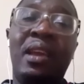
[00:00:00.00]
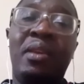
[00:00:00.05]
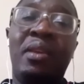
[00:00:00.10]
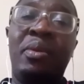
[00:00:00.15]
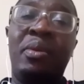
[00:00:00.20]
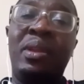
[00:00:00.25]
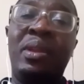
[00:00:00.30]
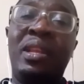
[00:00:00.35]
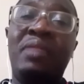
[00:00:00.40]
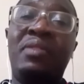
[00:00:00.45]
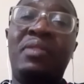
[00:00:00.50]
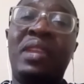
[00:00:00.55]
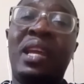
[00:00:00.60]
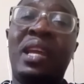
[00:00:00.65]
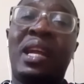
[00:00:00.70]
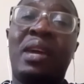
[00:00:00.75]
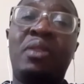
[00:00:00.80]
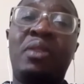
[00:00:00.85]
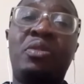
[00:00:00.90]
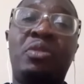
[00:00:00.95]
We live in a
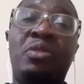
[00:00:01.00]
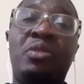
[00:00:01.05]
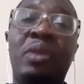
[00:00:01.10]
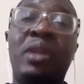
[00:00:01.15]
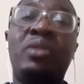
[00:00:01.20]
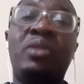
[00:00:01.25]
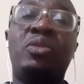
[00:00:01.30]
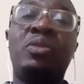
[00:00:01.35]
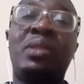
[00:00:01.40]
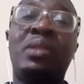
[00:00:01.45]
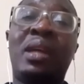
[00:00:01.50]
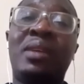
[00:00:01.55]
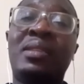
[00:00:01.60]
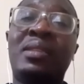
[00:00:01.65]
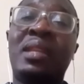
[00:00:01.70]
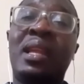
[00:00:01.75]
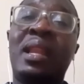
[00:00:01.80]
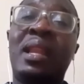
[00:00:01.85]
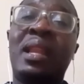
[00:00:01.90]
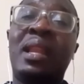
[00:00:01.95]
country where in
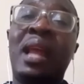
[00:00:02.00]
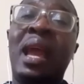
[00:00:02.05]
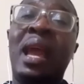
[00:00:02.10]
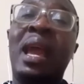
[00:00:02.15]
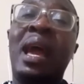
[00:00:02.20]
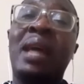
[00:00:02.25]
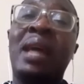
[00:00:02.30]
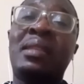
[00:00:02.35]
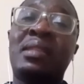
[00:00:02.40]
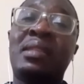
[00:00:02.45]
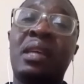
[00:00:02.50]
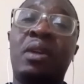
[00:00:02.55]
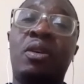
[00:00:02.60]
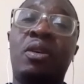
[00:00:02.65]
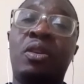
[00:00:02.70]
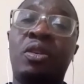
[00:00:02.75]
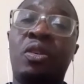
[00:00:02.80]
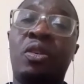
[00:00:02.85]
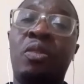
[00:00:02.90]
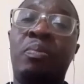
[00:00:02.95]
2009, Hearts and
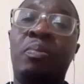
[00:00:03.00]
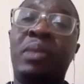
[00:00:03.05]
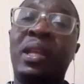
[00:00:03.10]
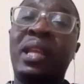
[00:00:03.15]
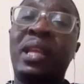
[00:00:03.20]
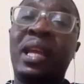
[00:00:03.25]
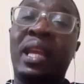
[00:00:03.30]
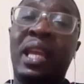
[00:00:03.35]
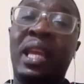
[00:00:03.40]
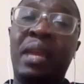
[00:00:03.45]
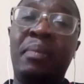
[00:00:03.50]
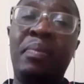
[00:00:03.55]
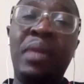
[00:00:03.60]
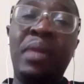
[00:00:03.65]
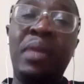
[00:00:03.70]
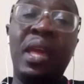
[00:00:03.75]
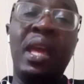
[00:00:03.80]
Kotoko played a game.